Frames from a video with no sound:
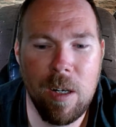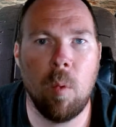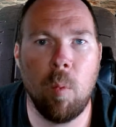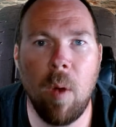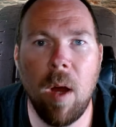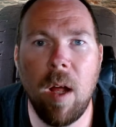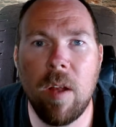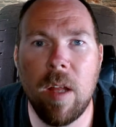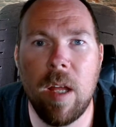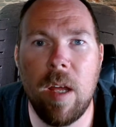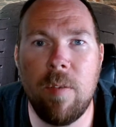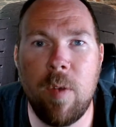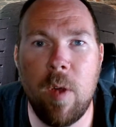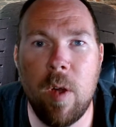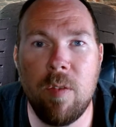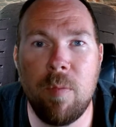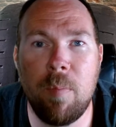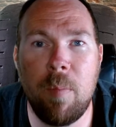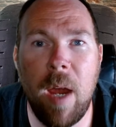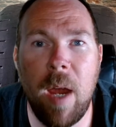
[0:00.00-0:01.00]
Well, if you
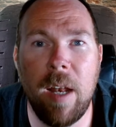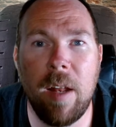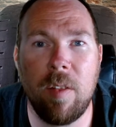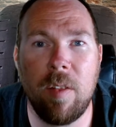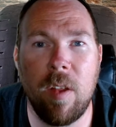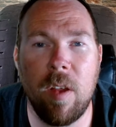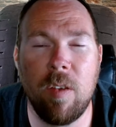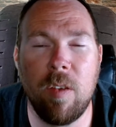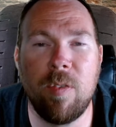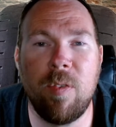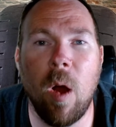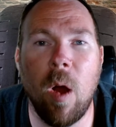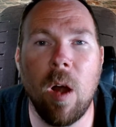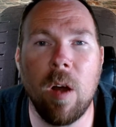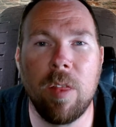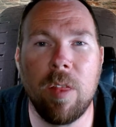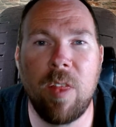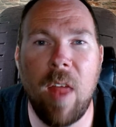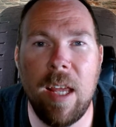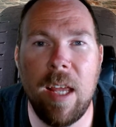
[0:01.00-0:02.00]
have made it this far,
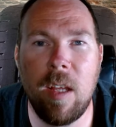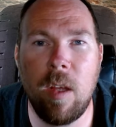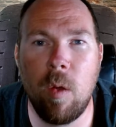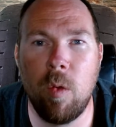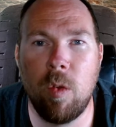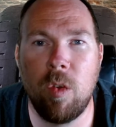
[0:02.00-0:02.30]
thank you